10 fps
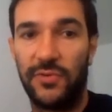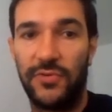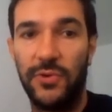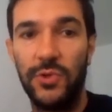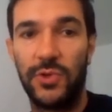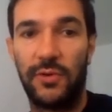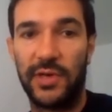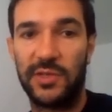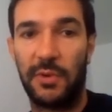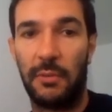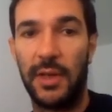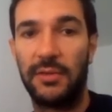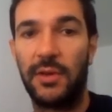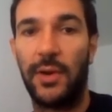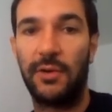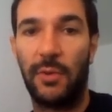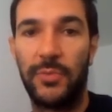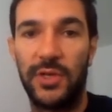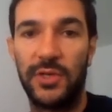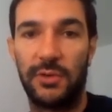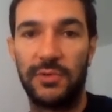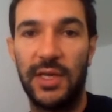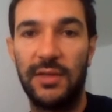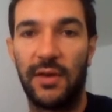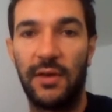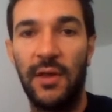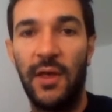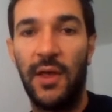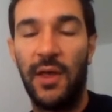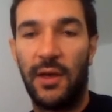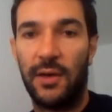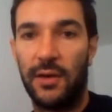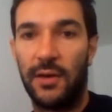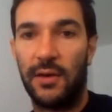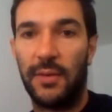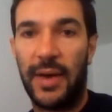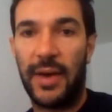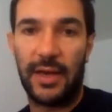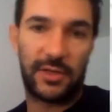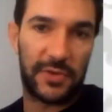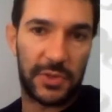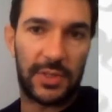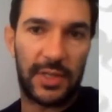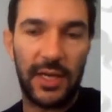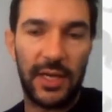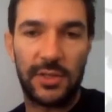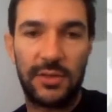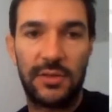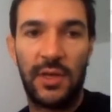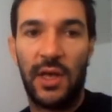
fusion of experimental and computational data by artificial intelligence.